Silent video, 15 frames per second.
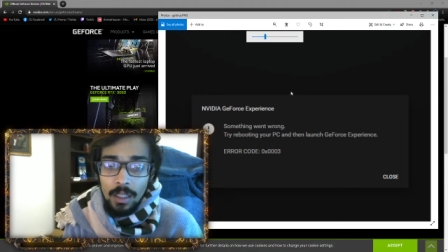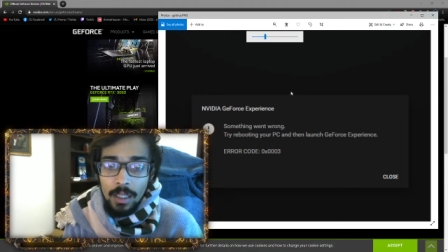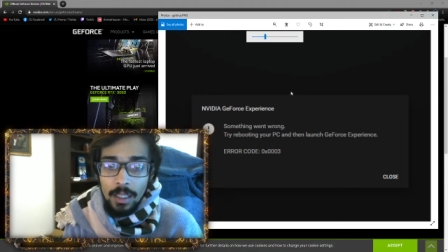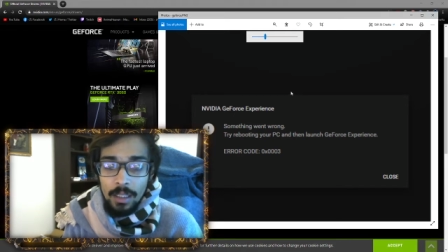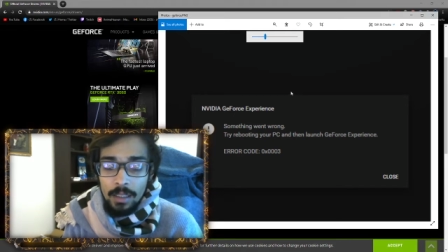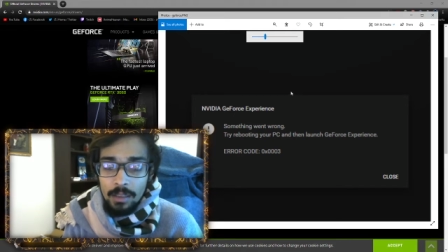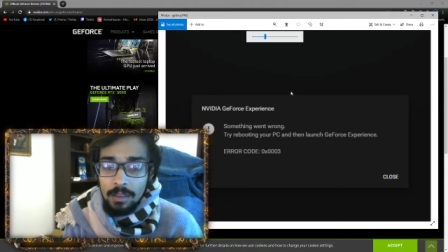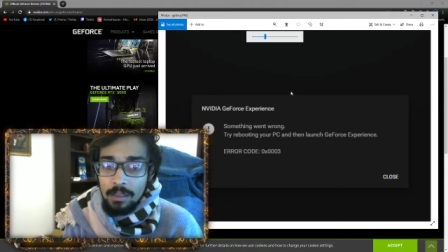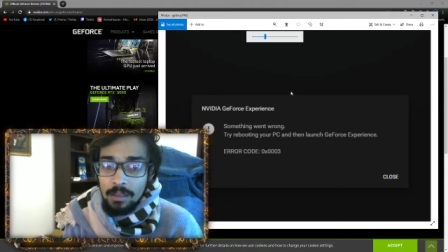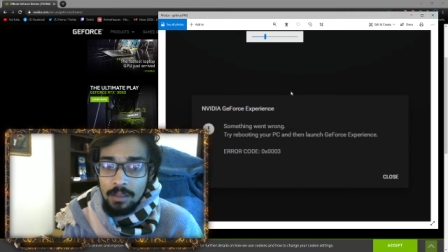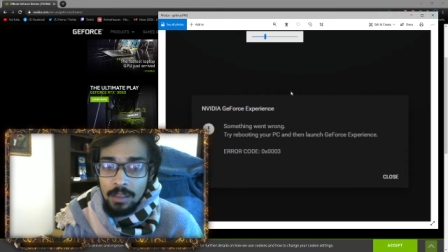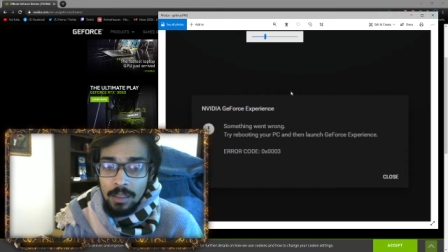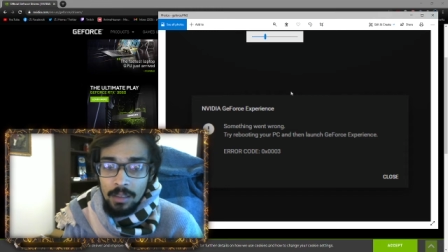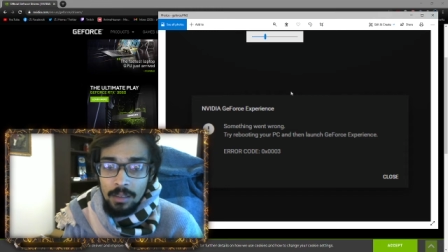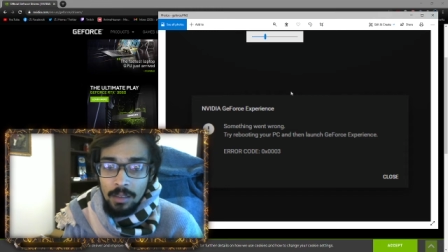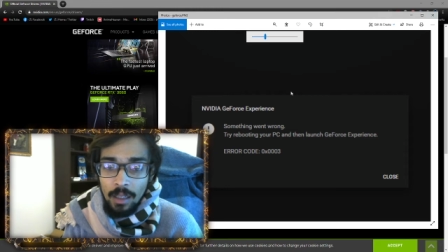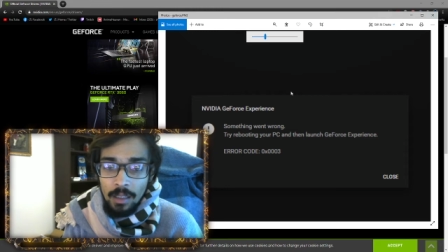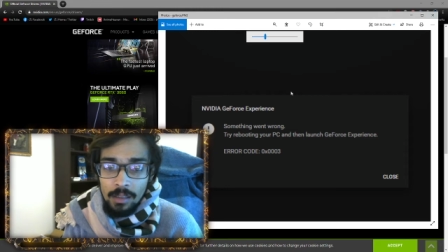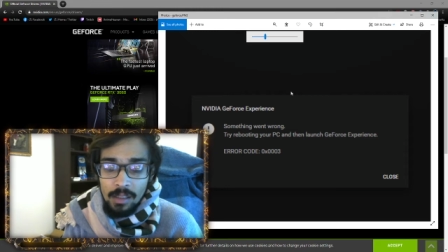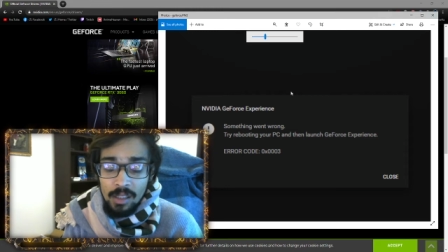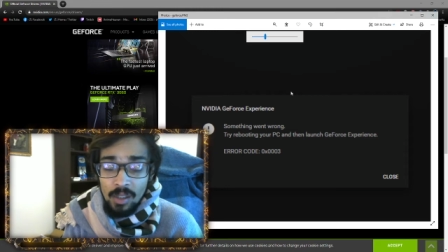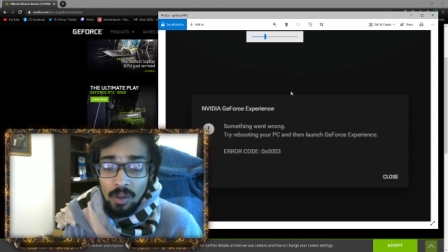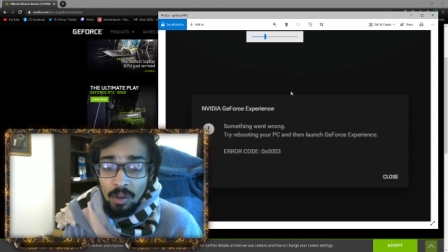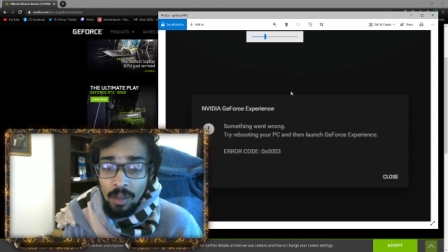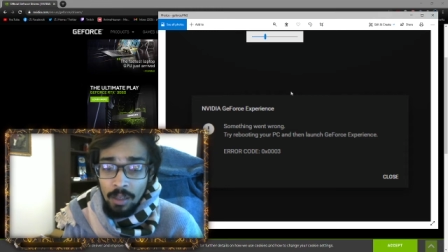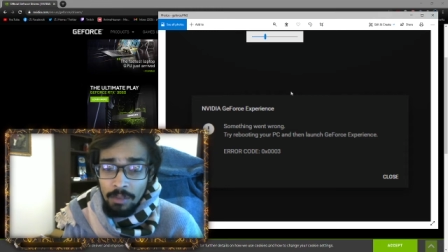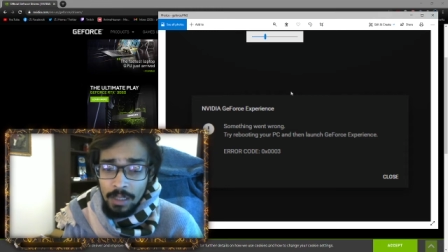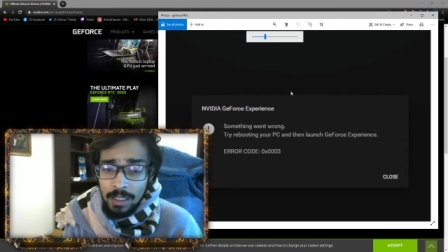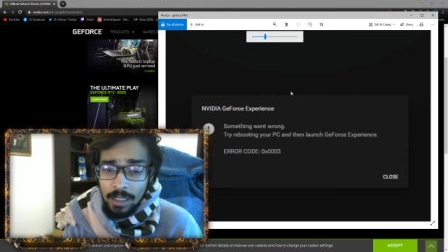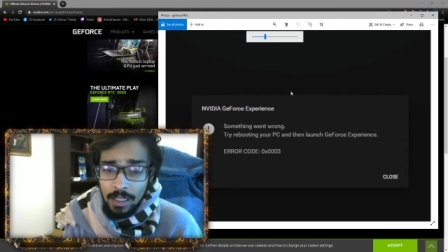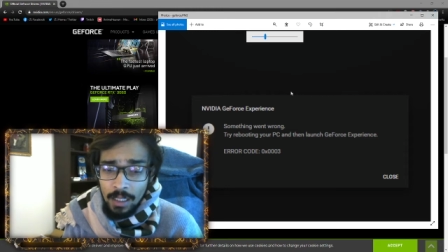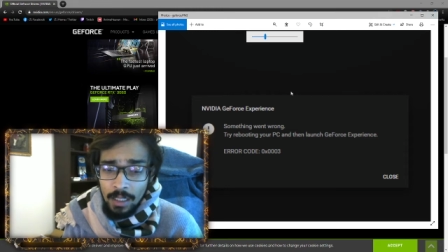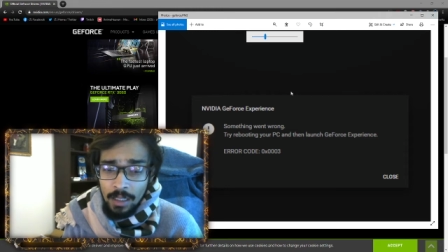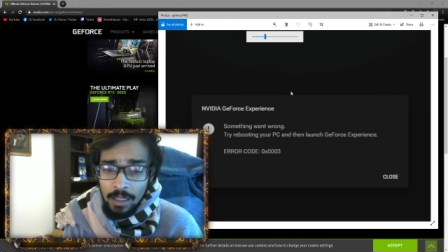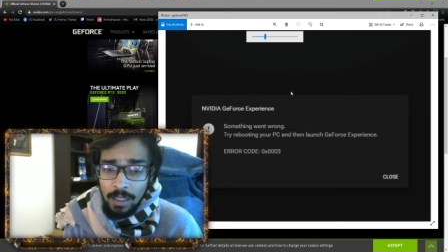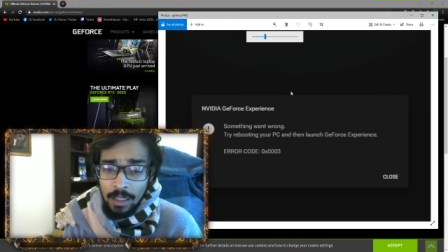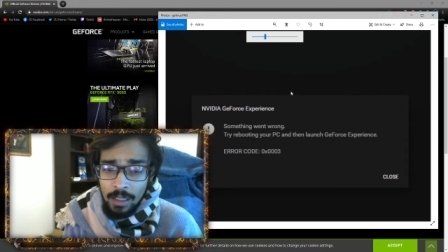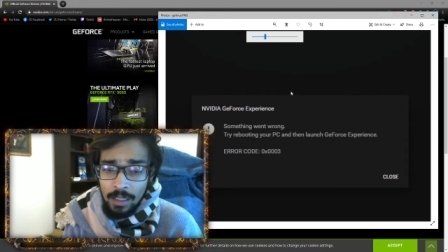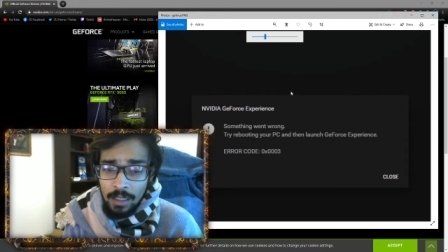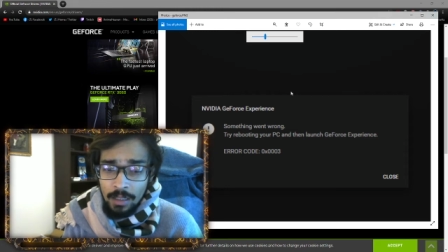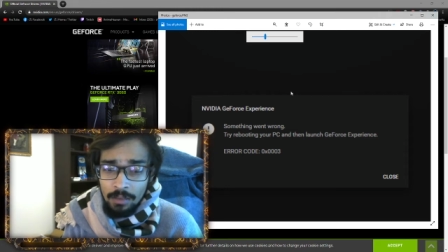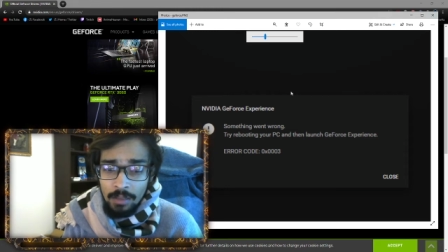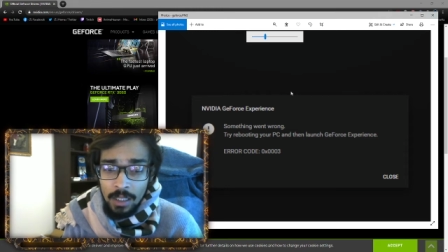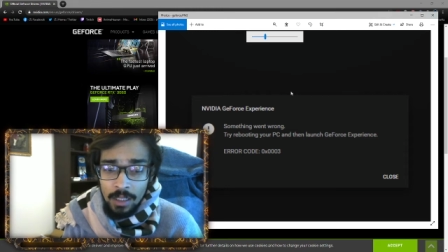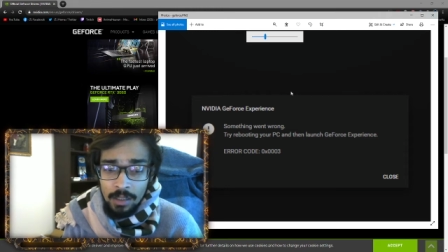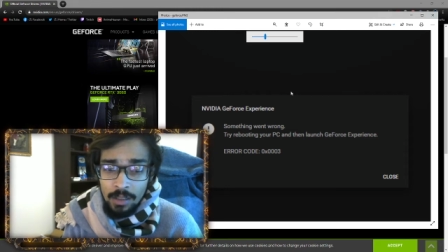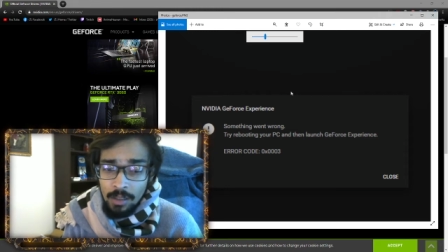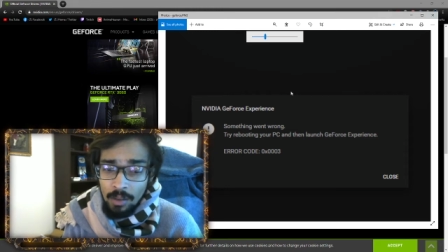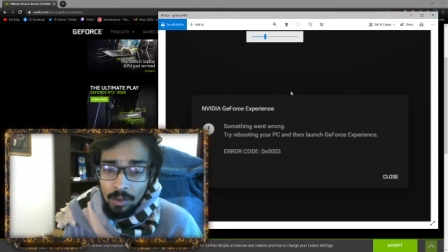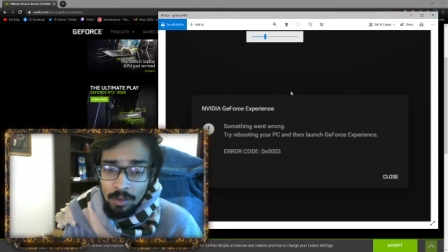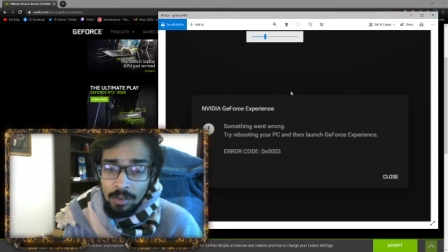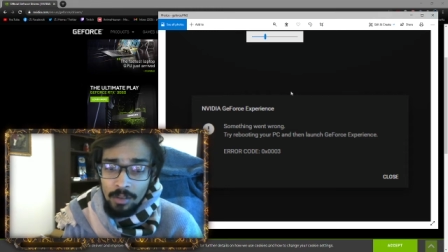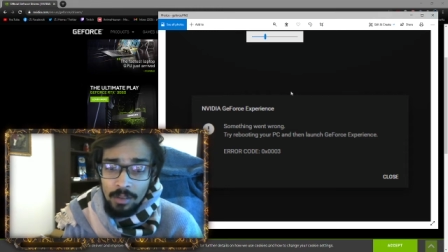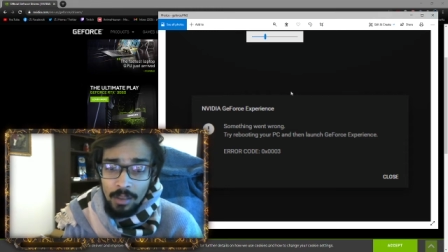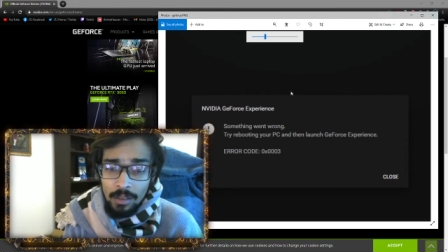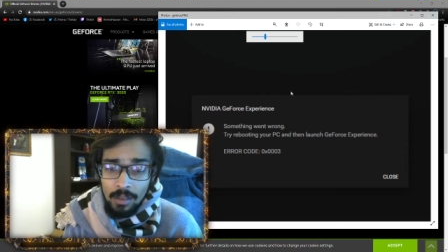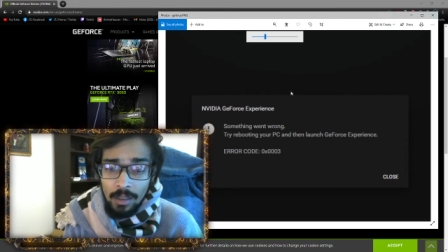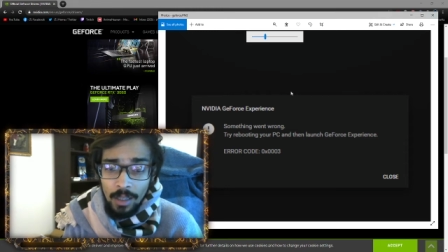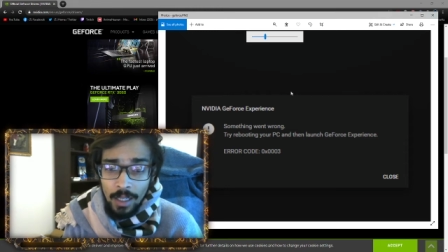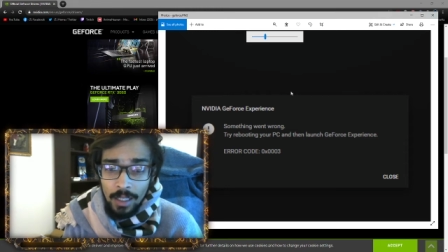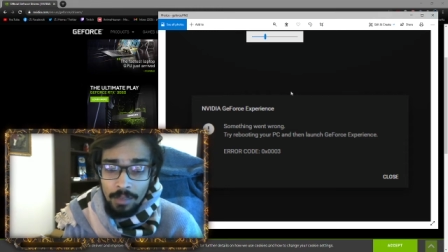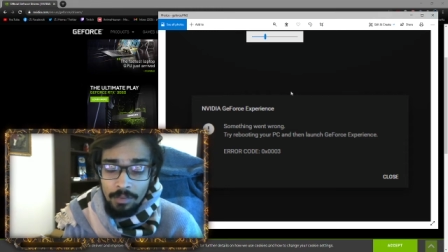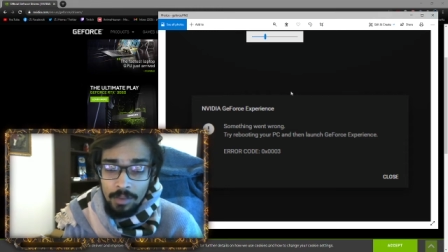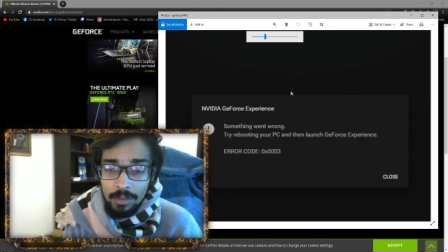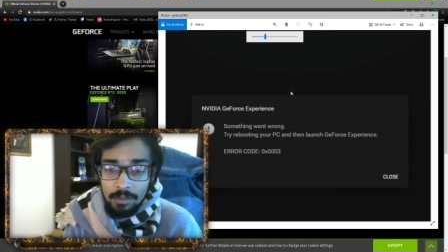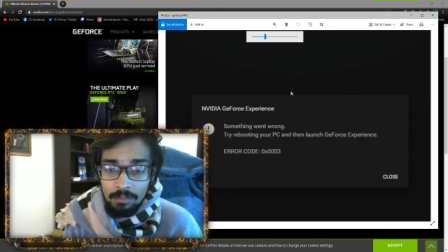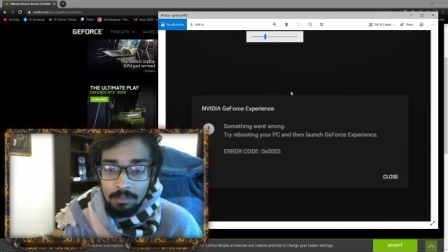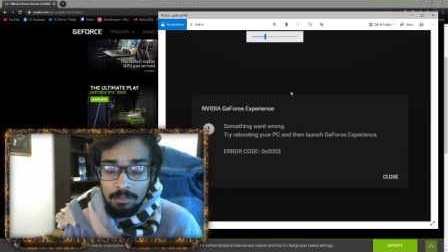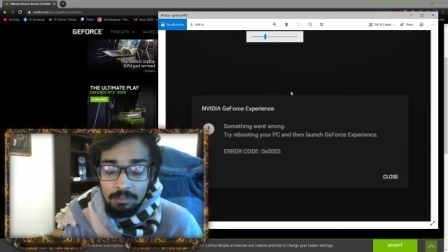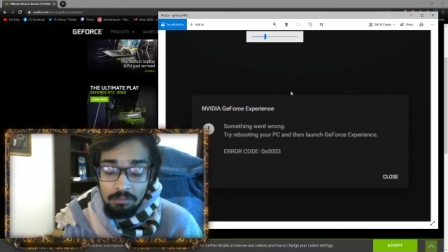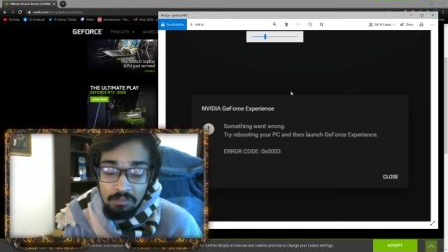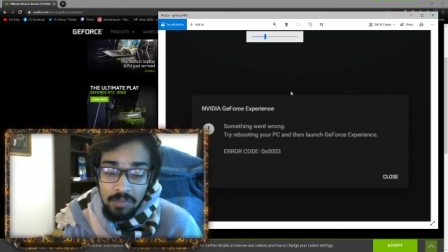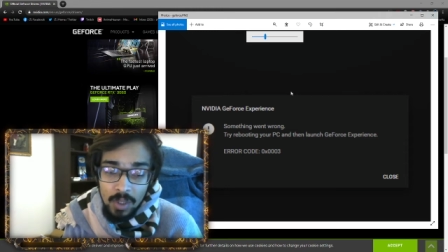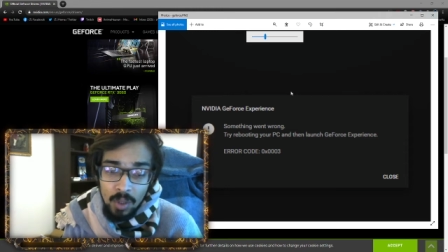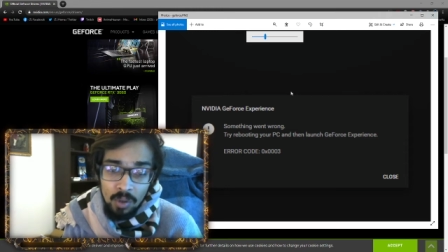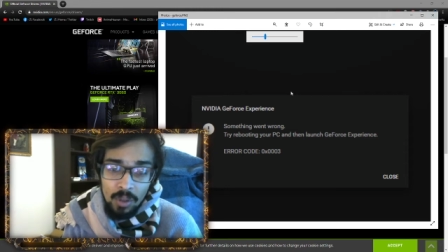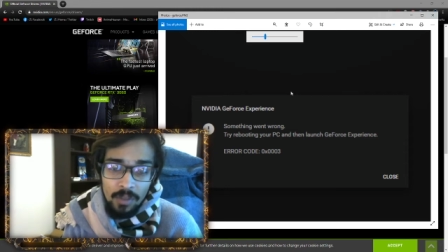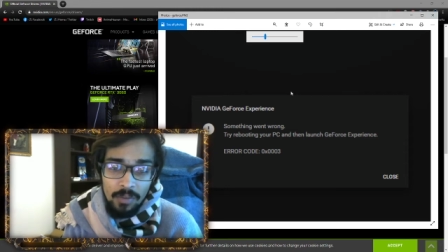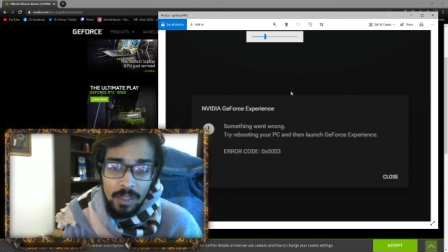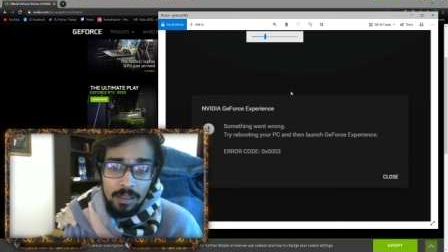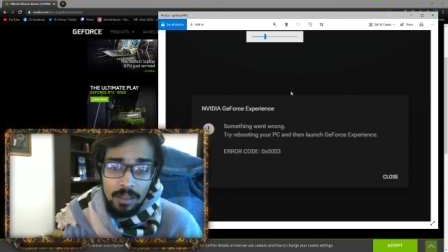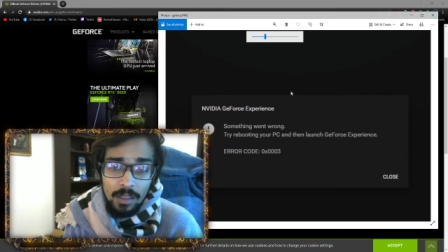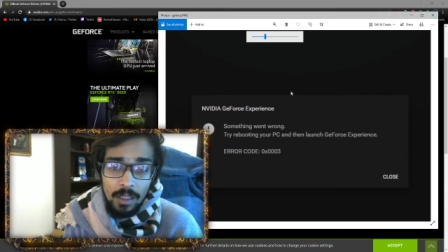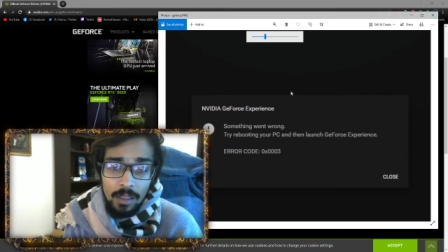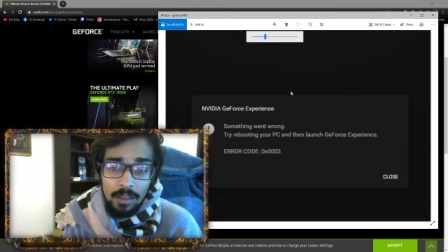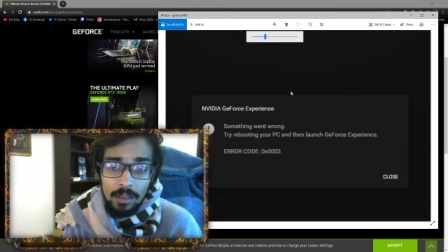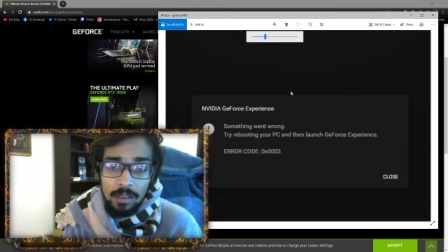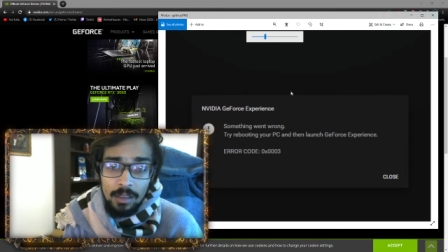is just uninstall everything and then reinstall the drive could fix it